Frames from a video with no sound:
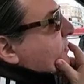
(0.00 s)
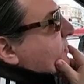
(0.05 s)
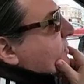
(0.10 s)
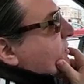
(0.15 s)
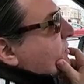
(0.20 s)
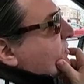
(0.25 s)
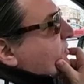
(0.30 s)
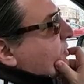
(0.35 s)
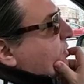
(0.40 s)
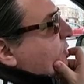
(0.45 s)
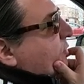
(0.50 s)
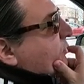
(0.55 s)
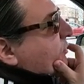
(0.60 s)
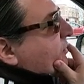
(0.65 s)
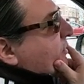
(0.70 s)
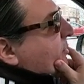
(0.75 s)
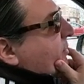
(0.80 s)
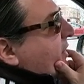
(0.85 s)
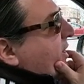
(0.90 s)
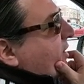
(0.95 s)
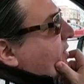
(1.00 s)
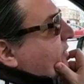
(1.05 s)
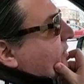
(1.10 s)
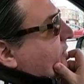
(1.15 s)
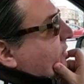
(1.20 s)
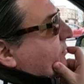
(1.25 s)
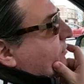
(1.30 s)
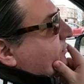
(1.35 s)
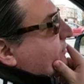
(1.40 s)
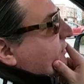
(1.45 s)
So do the
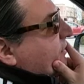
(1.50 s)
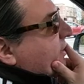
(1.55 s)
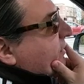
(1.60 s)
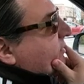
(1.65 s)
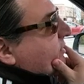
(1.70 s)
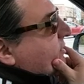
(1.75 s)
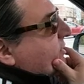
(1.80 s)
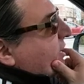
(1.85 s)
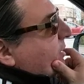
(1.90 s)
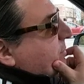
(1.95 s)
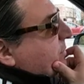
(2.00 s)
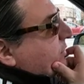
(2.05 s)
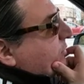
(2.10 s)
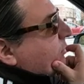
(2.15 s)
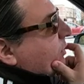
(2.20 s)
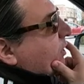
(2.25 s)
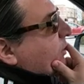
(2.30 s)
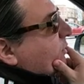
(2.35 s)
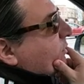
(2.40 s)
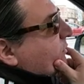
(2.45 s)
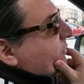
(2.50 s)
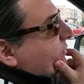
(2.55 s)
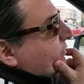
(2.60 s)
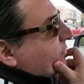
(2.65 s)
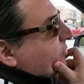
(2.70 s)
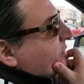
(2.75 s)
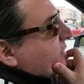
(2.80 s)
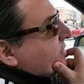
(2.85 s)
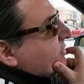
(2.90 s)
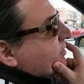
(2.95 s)
math. 7 times
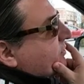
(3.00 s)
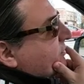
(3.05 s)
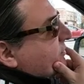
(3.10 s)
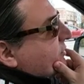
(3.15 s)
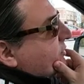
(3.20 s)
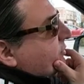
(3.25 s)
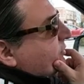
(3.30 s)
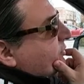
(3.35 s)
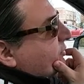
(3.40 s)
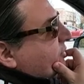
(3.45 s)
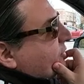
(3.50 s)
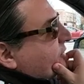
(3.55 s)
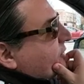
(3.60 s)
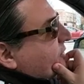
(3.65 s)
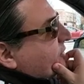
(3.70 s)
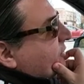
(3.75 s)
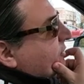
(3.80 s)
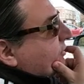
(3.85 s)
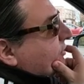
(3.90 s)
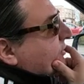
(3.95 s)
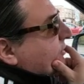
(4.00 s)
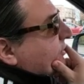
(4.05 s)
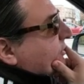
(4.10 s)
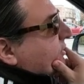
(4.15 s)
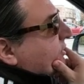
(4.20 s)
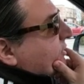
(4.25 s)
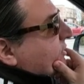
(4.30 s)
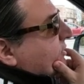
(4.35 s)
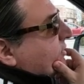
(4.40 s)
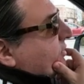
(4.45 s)
12 plus the filter
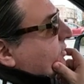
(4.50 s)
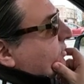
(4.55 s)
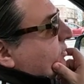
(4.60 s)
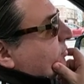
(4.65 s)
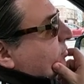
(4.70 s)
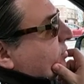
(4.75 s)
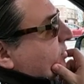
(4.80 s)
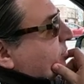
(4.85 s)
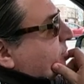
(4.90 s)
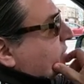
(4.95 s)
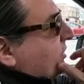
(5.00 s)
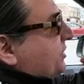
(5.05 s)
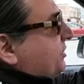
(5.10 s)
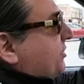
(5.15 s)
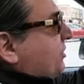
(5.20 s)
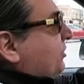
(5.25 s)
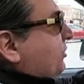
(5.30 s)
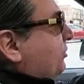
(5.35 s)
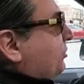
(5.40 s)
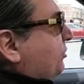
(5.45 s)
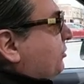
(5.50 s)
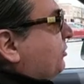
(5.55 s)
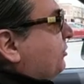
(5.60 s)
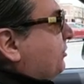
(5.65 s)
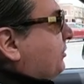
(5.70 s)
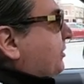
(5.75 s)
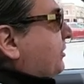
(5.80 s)
plus the 2